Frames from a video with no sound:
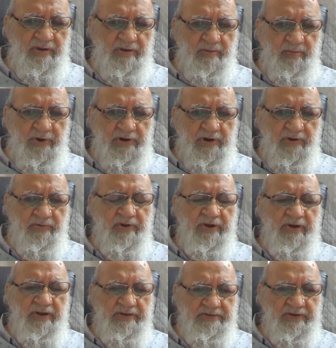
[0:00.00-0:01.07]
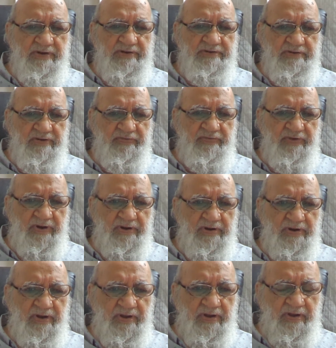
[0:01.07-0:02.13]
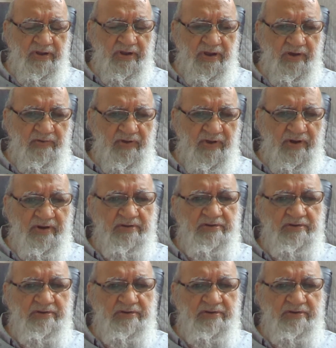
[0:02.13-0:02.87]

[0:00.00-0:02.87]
but our culture is different, our